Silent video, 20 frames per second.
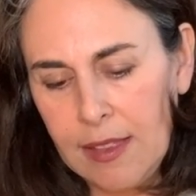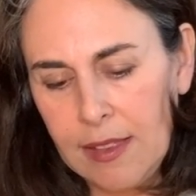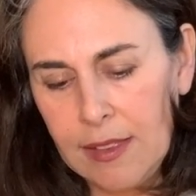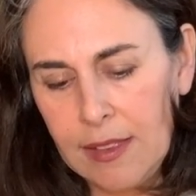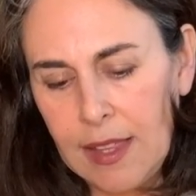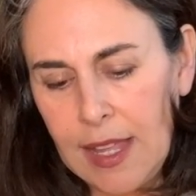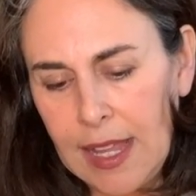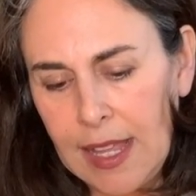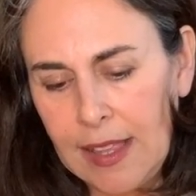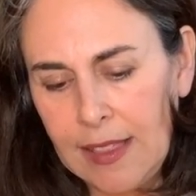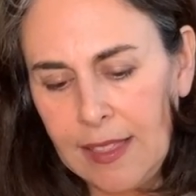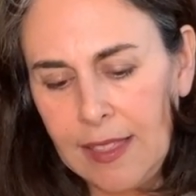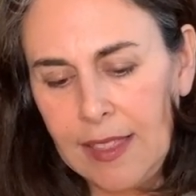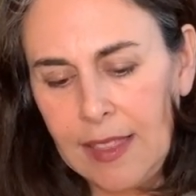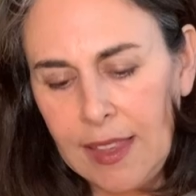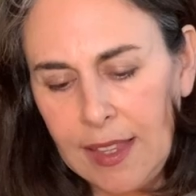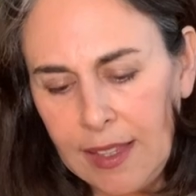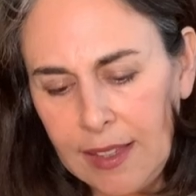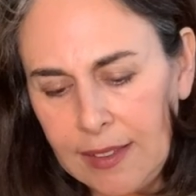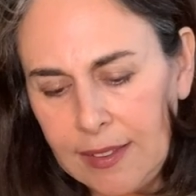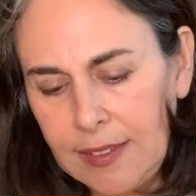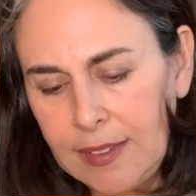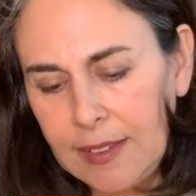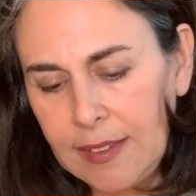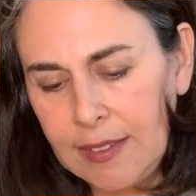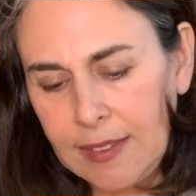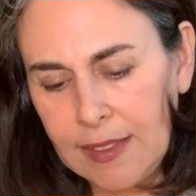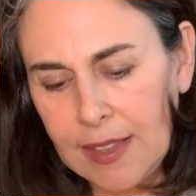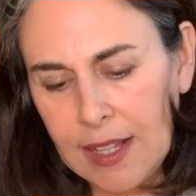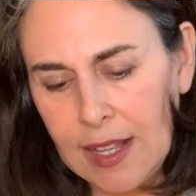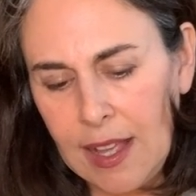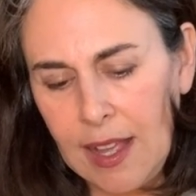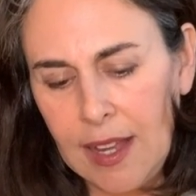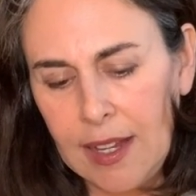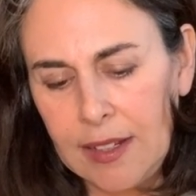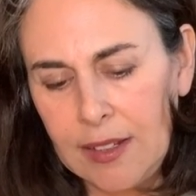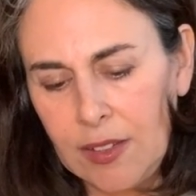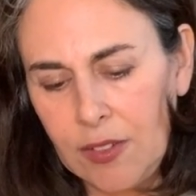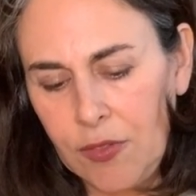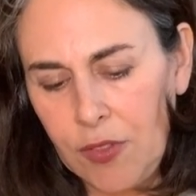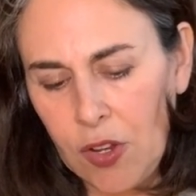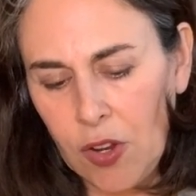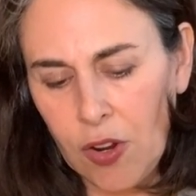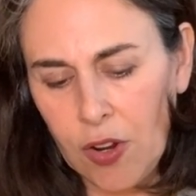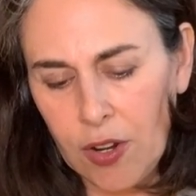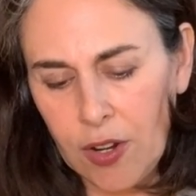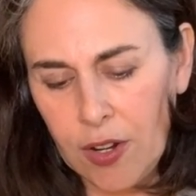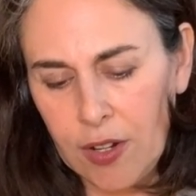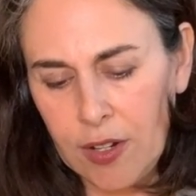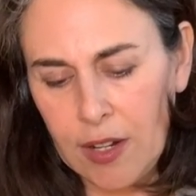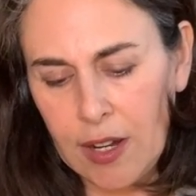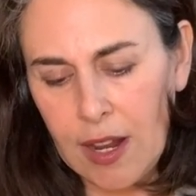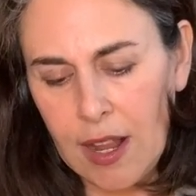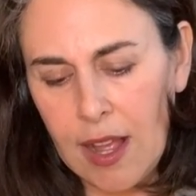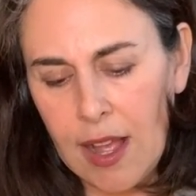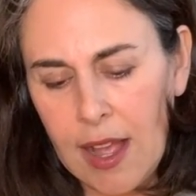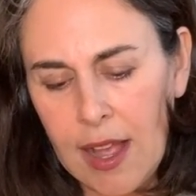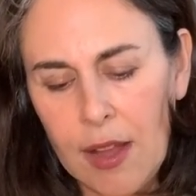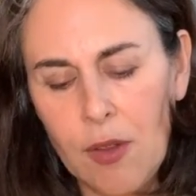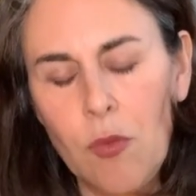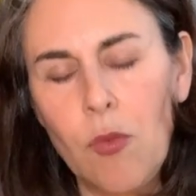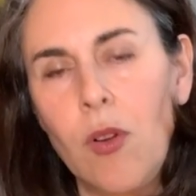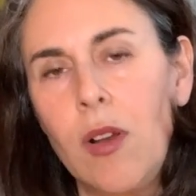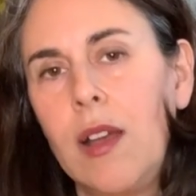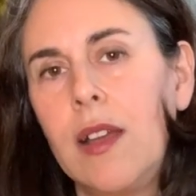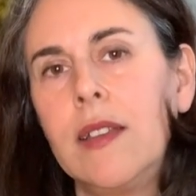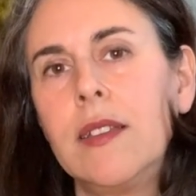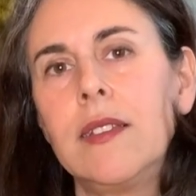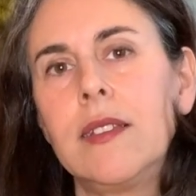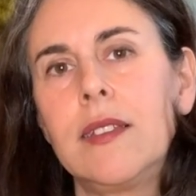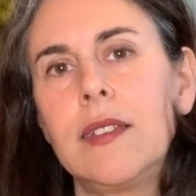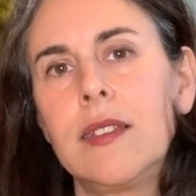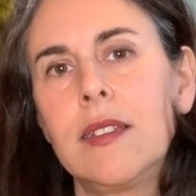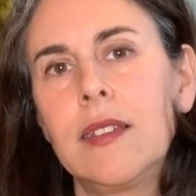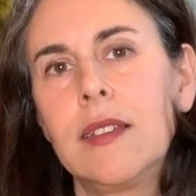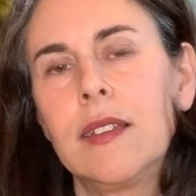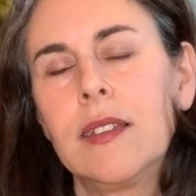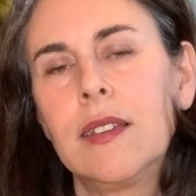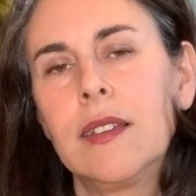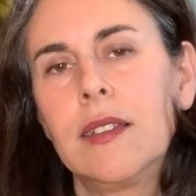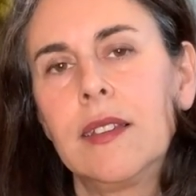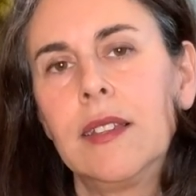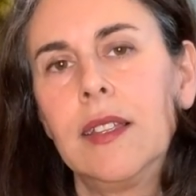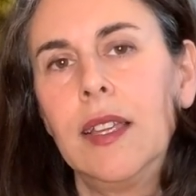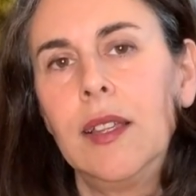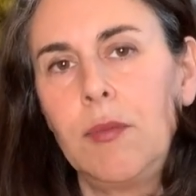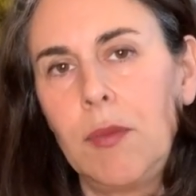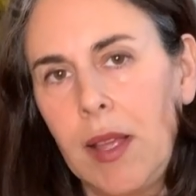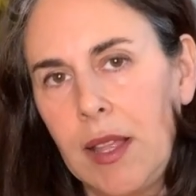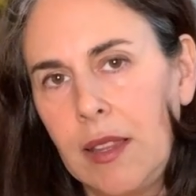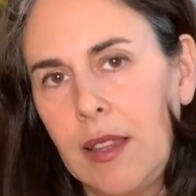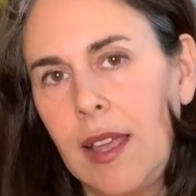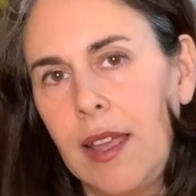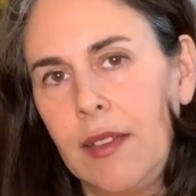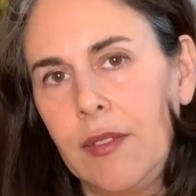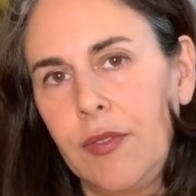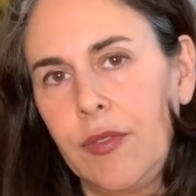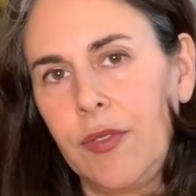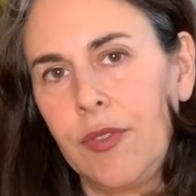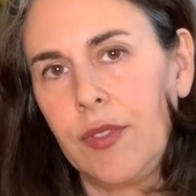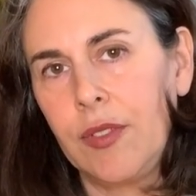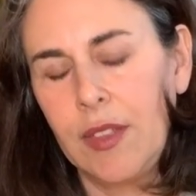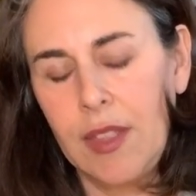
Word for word: Like this is the kind of yarn I want in my life.